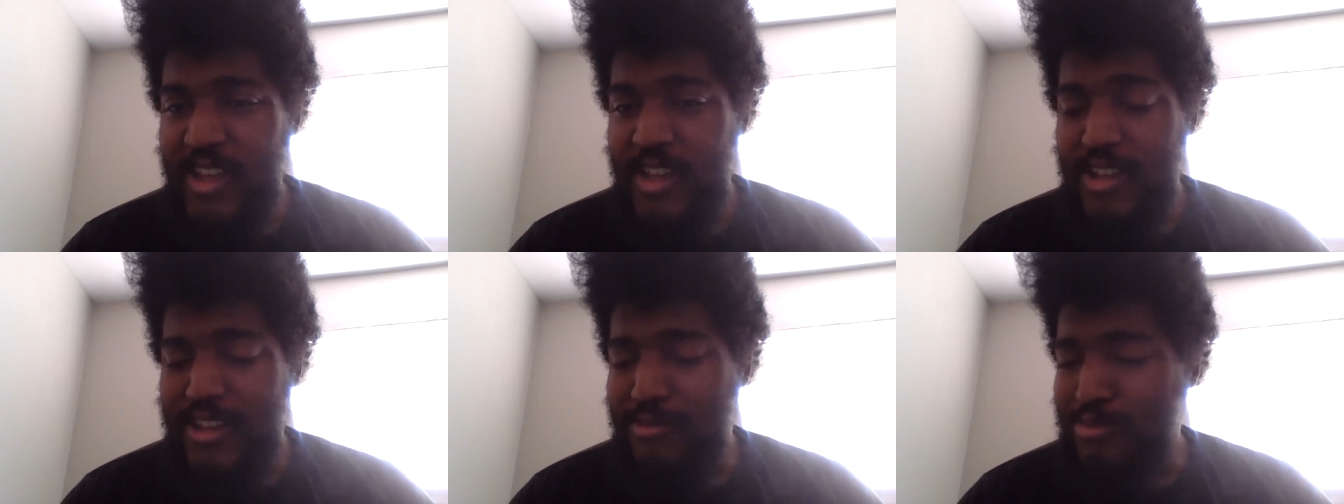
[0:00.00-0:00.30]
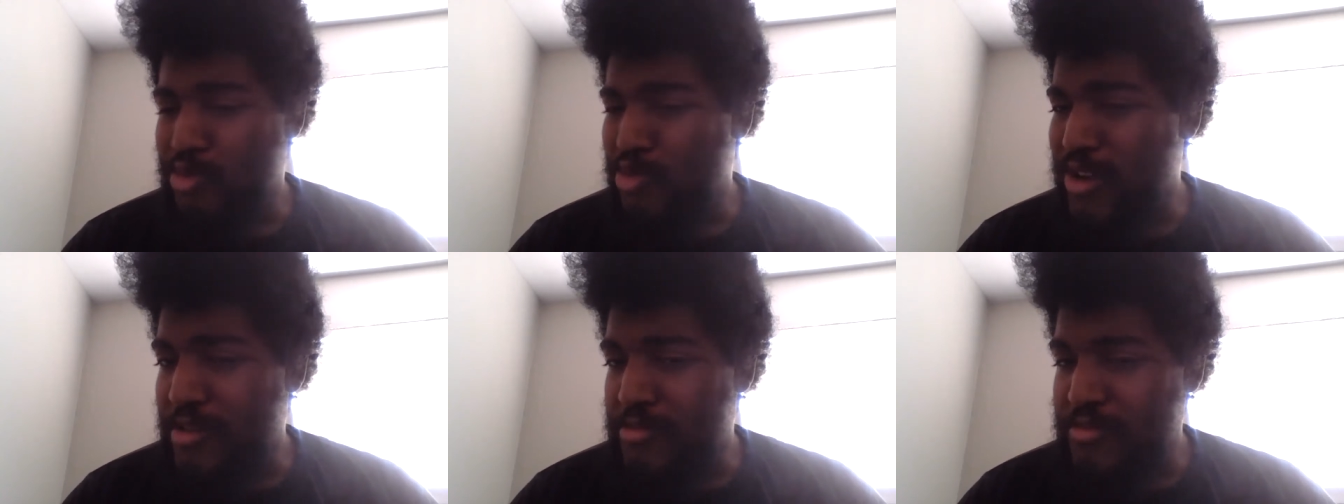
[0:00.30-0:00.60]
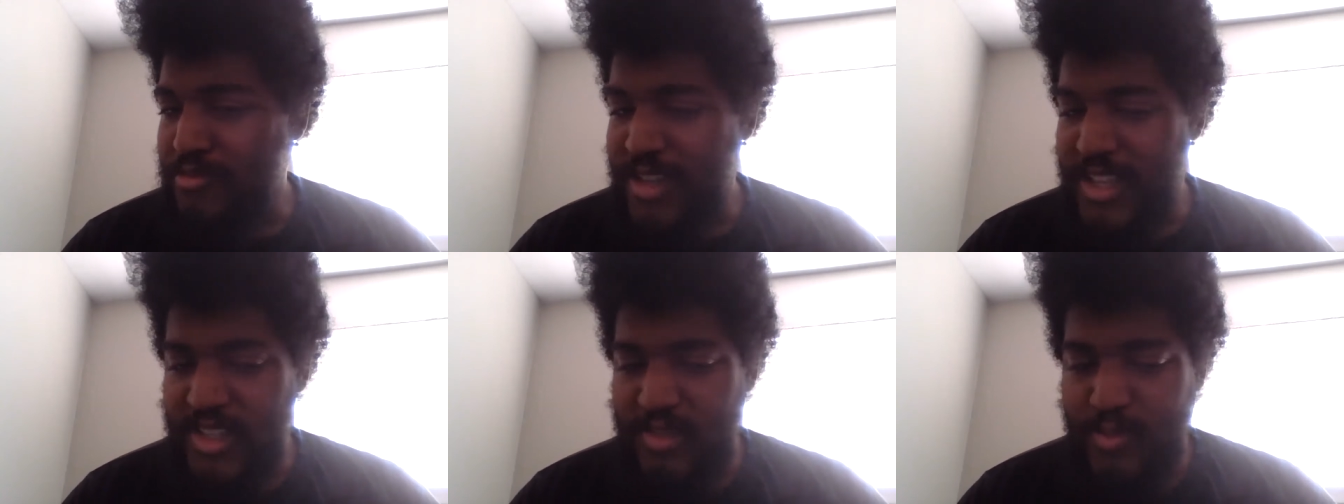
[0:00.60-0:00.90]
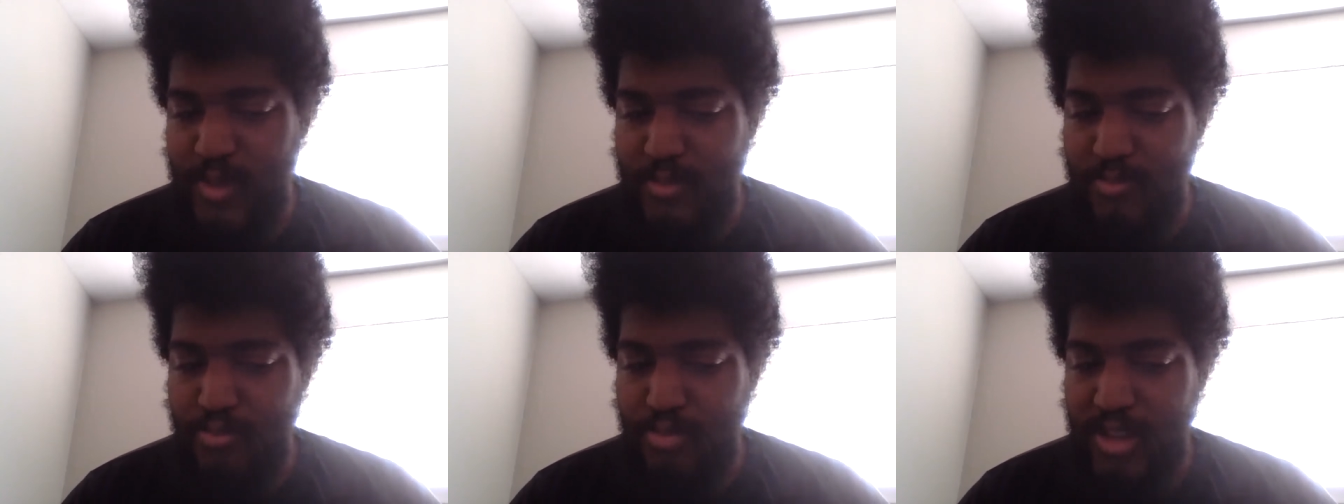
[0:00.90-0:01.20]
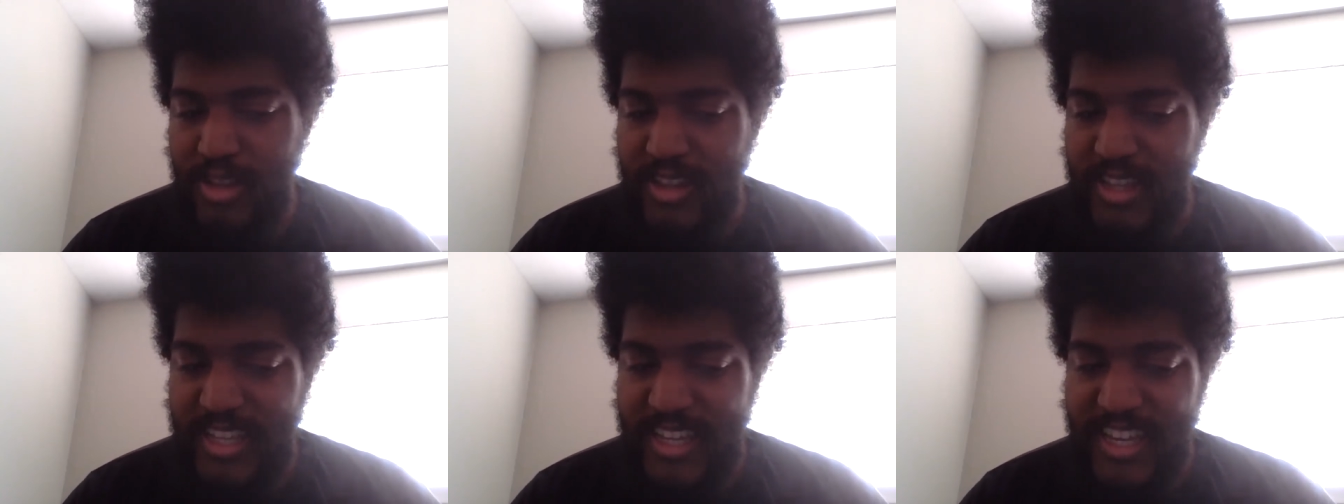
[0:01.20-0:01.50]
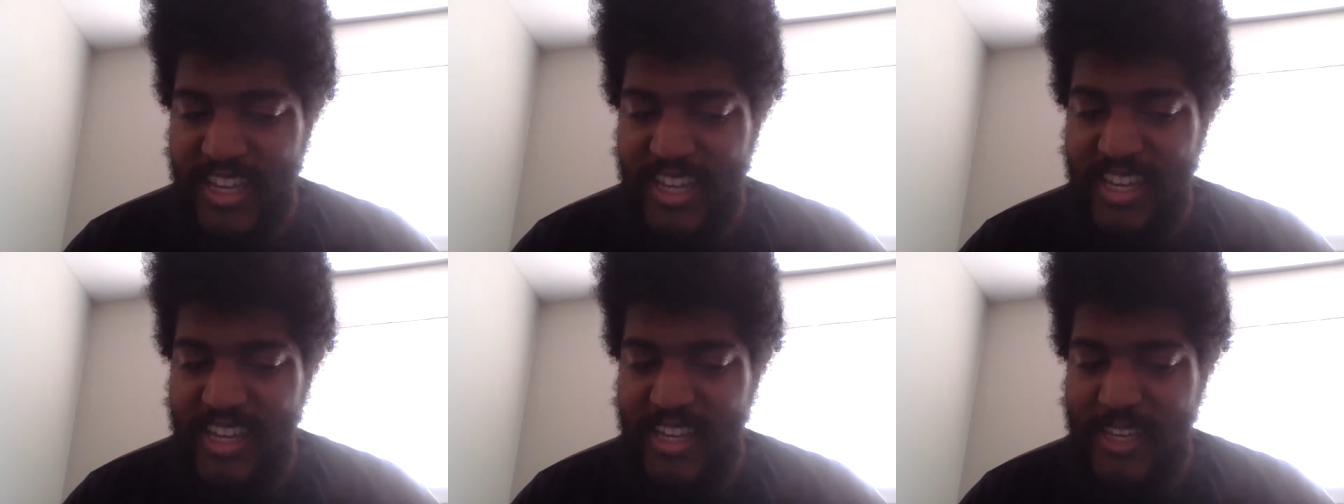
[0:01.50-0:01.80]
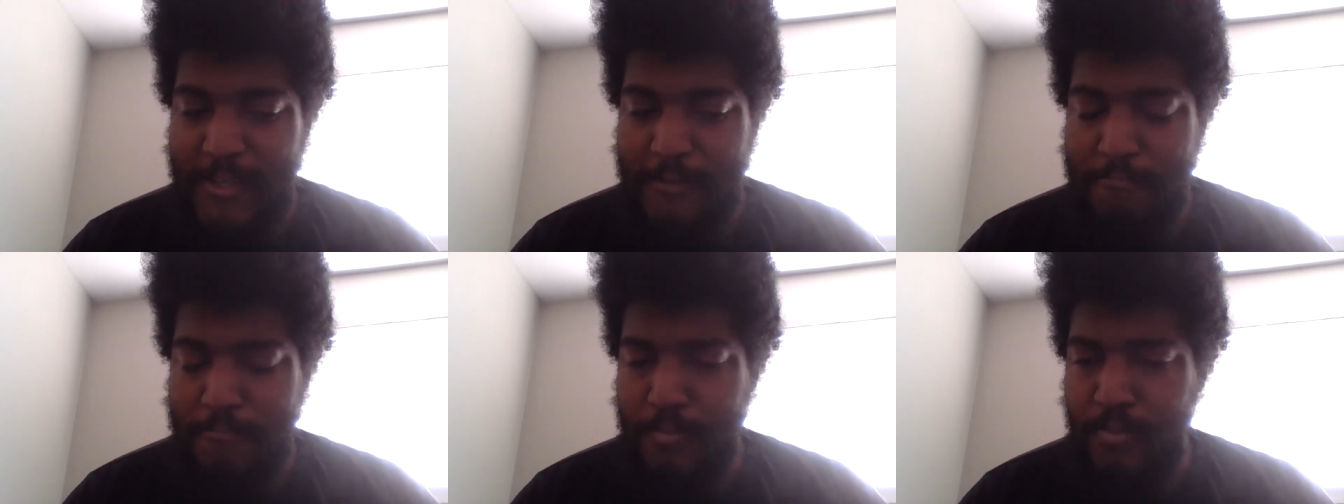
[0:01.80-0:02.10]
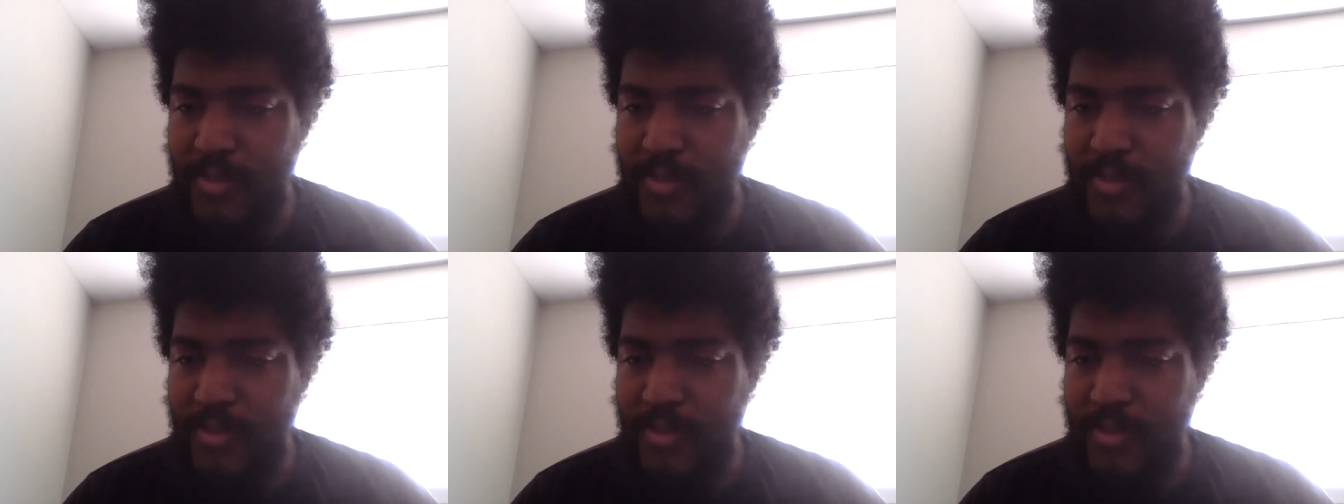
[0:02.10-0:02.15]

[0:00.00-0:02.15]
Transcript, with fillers: The problem that's been plaguing